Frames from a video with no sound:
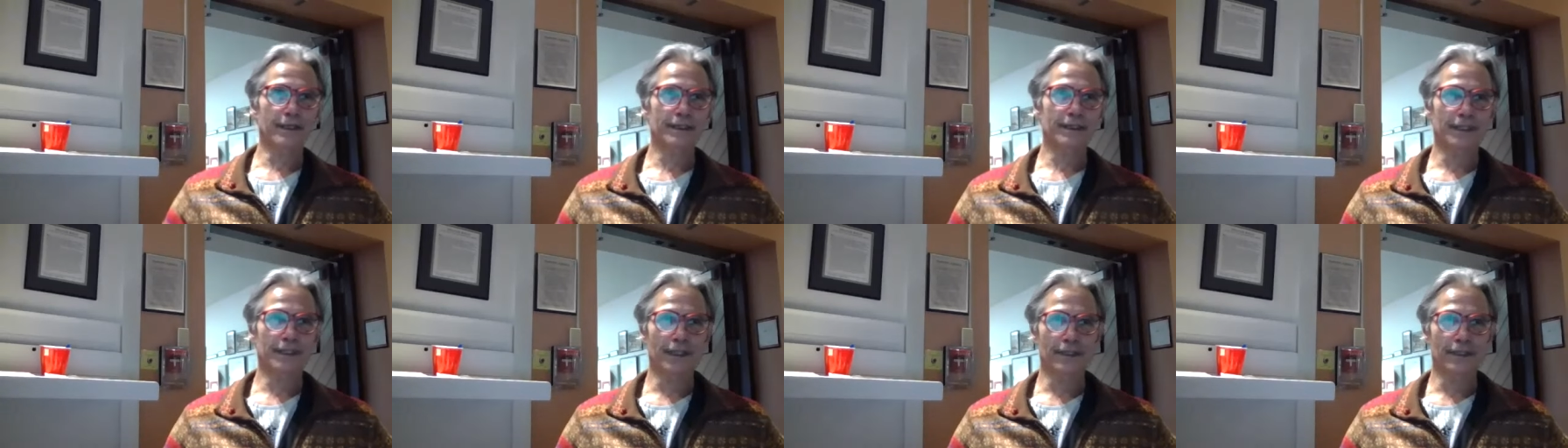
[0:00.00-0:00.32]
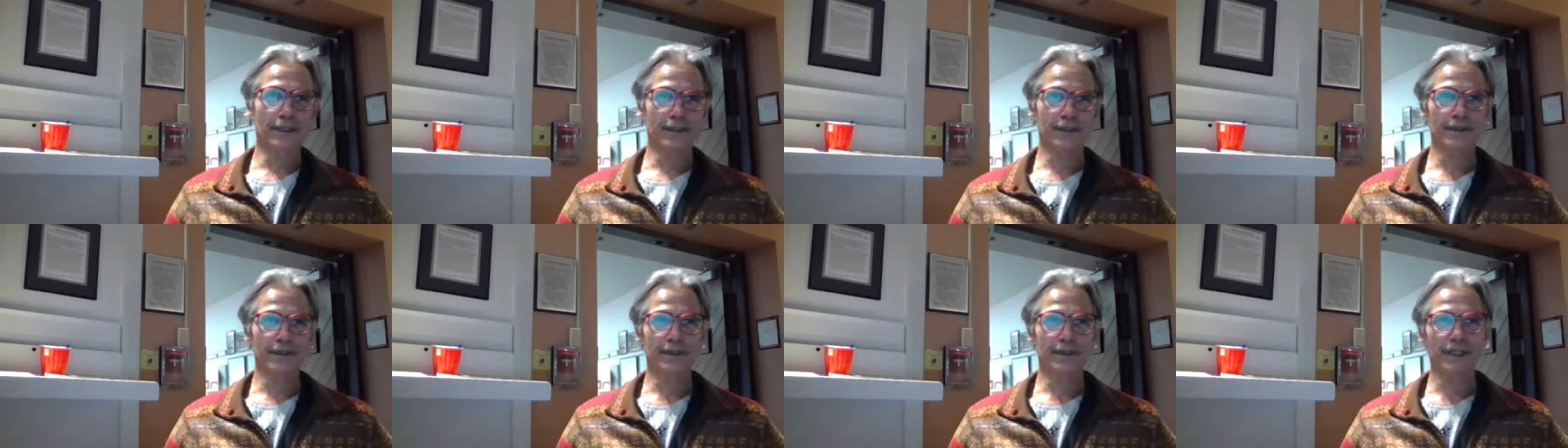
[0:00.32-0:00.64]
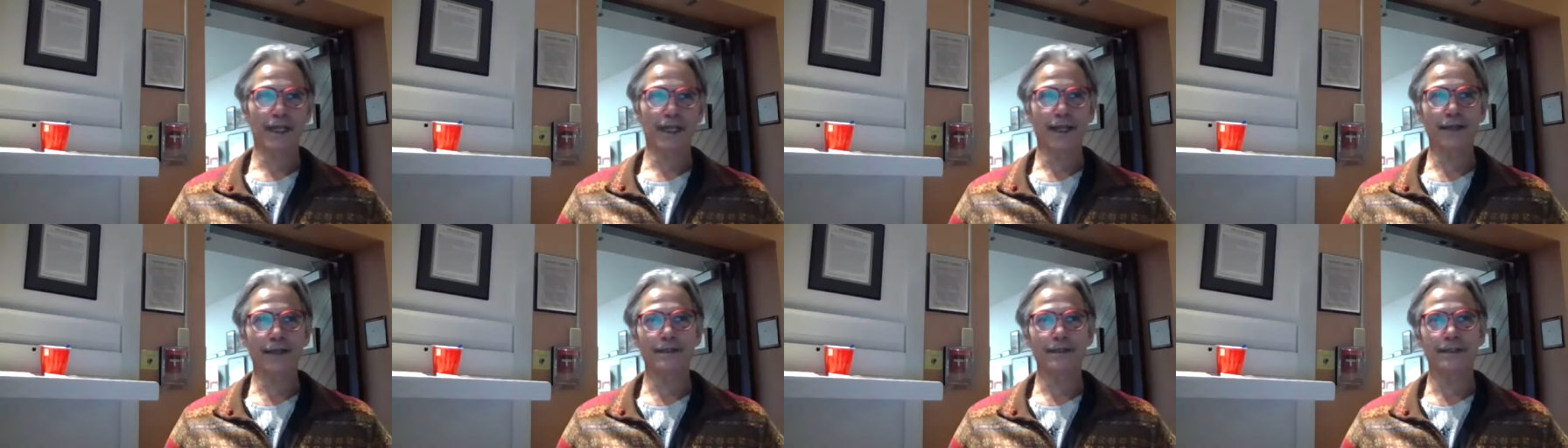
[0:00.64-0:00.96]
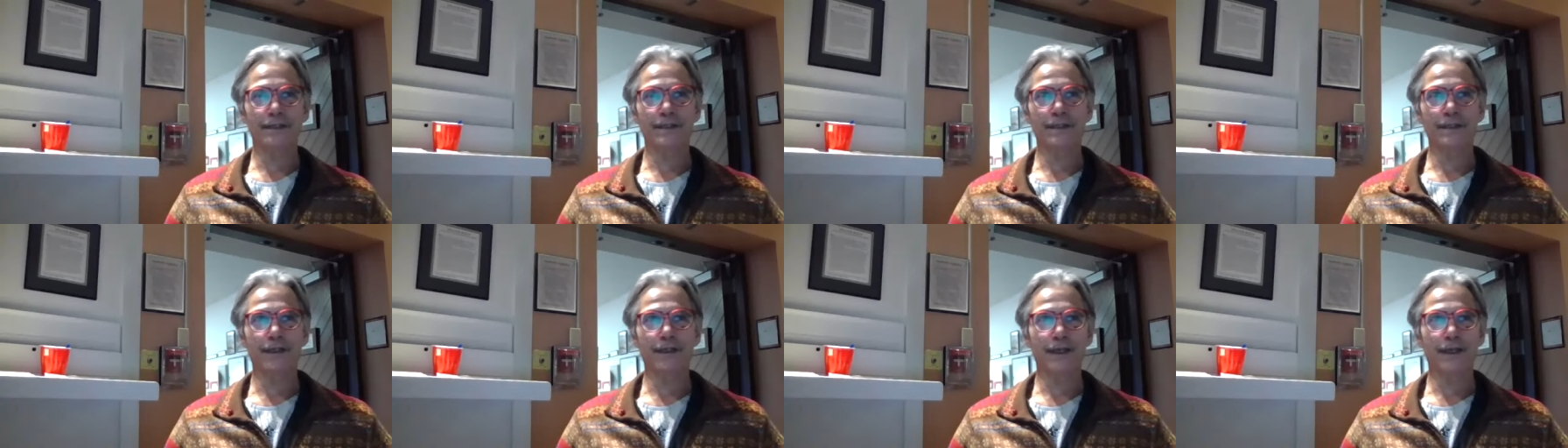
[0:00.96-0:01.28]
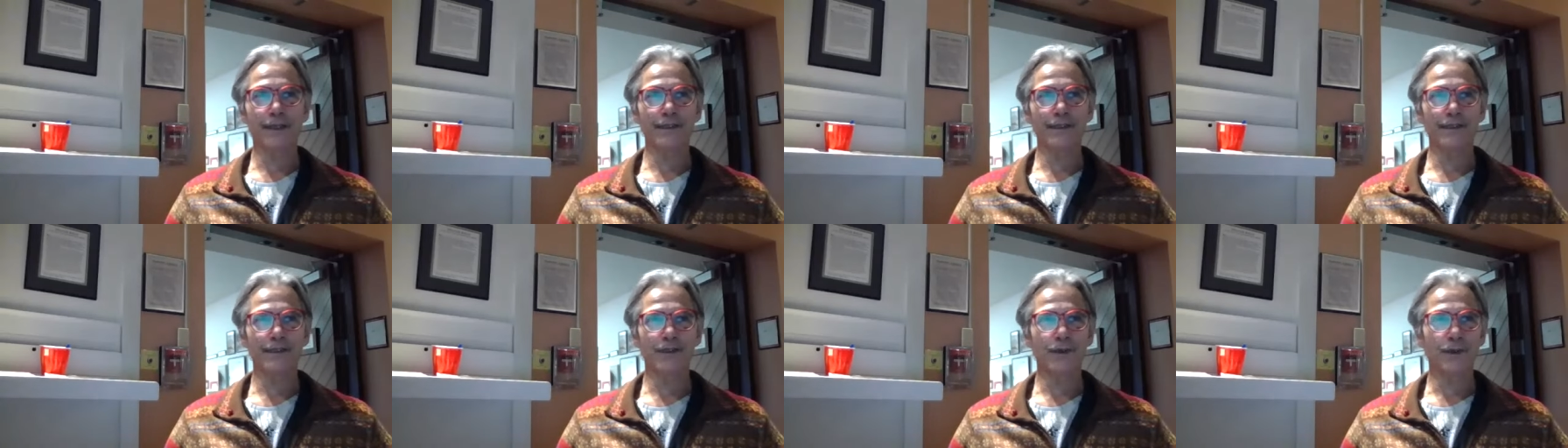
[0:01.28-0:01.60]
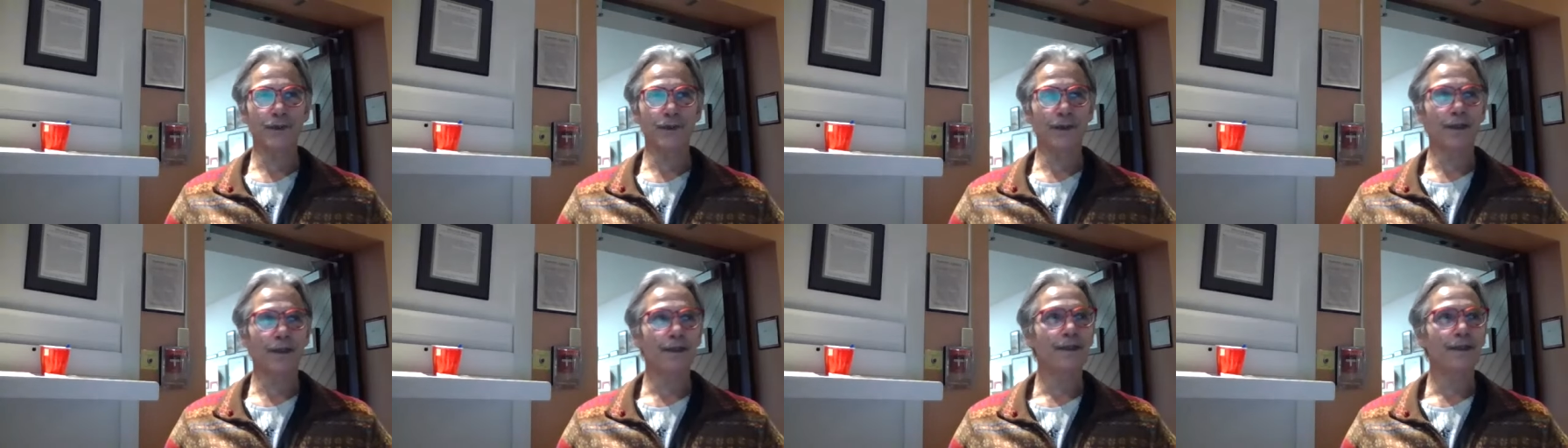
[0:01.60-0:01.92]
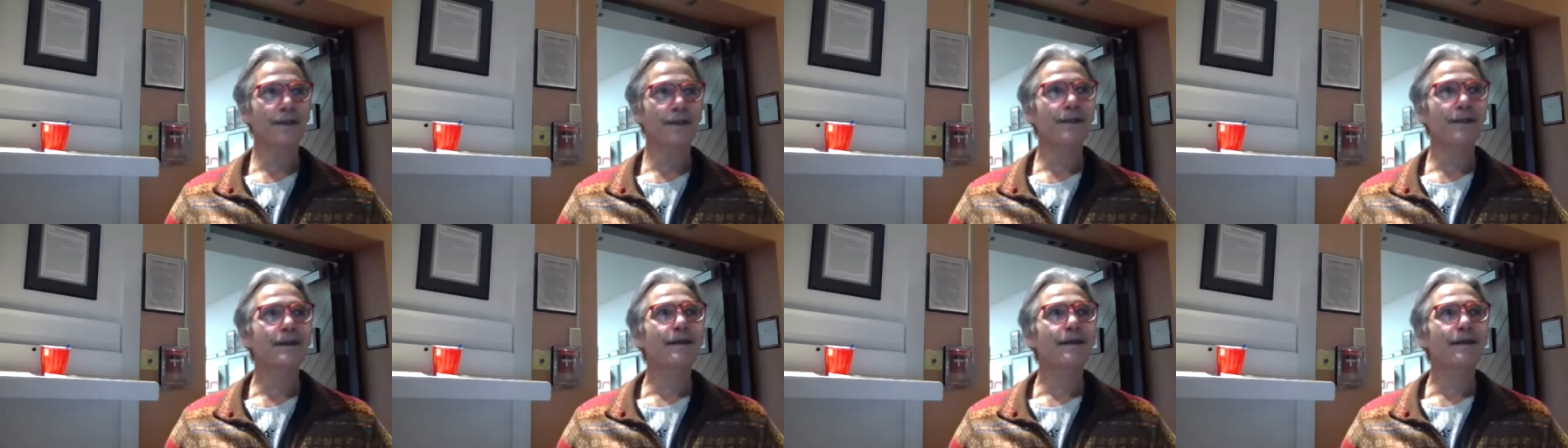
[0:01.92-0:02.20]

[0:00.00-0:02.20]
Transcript: Sheldon Jackson High School.